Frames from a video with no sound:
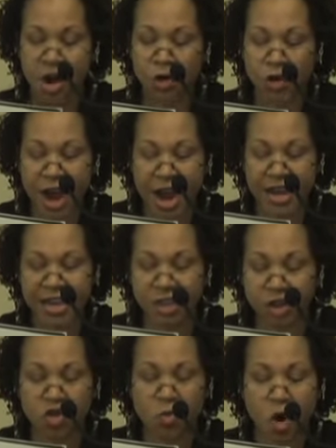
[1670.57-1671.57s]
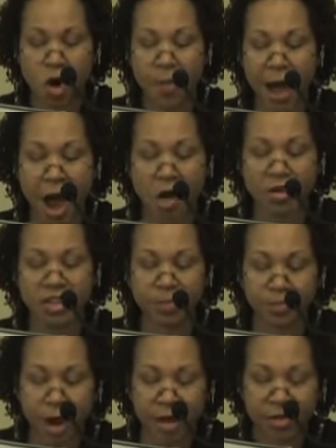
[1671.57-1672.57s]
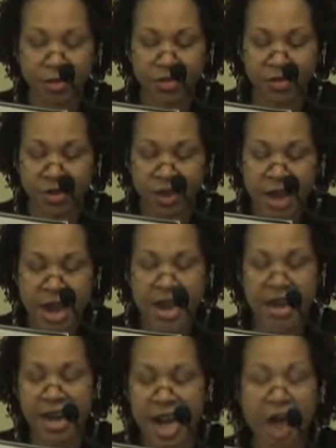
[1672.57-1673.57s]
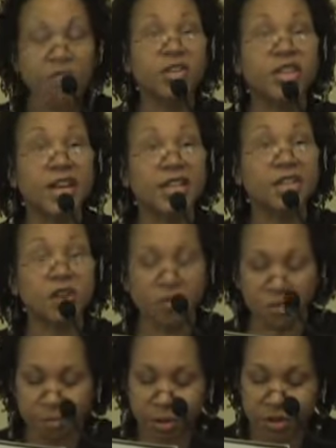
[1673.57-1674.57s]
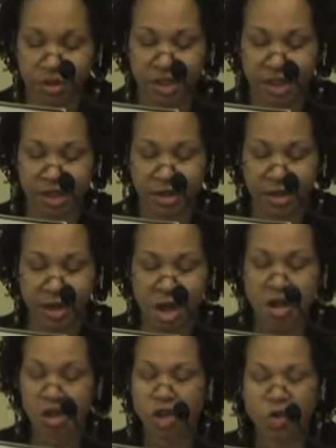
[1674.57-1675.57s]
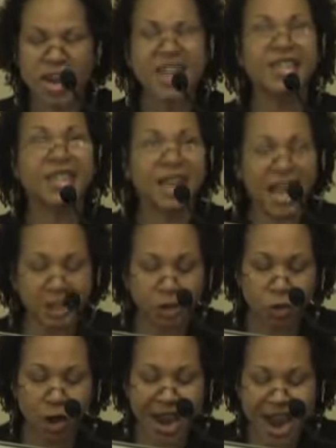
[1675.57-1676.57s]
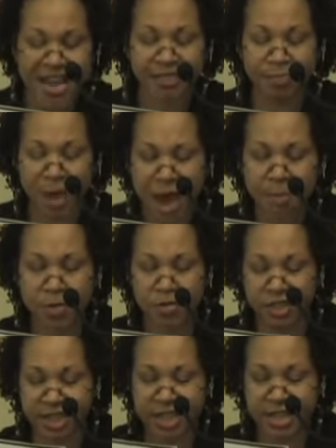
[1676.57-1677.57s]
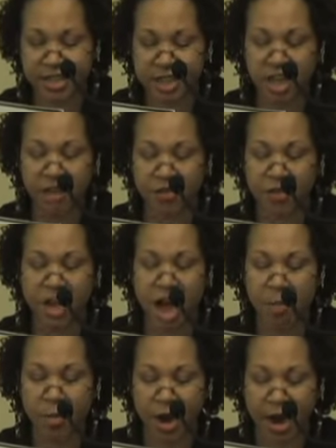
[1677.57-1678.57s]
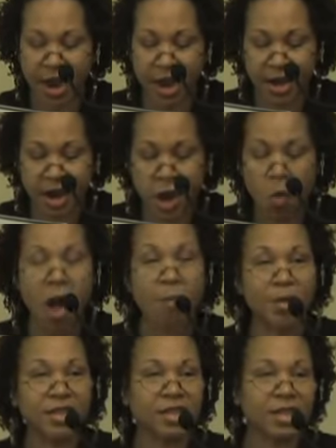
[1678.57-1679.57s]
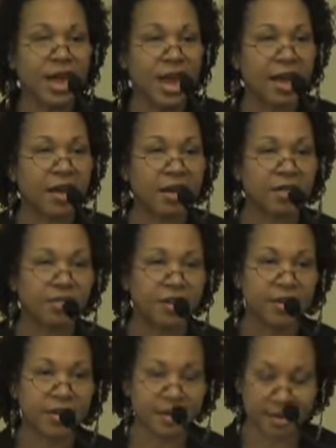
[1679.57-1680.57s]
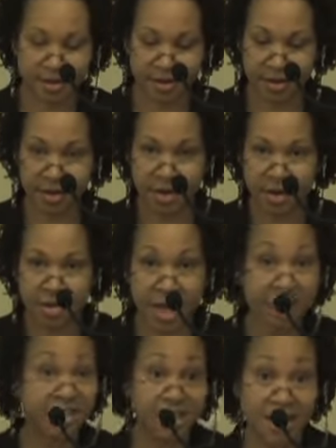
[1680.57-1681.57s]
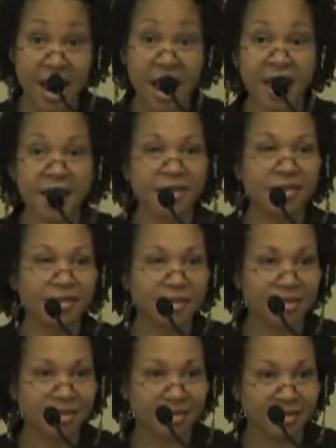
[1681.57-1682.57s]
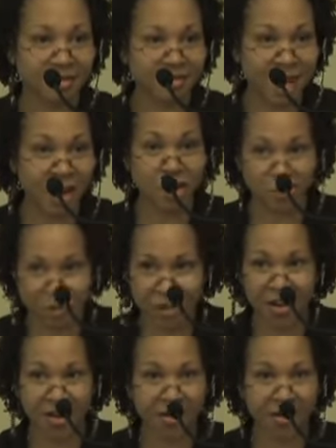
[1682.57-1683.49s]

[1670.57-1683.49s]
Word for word: creating two more powerless brothers in a confrontation over bullshit. Two intellectual amputees looking for the upper hand while mentally handcuffed. That's today. That goes on.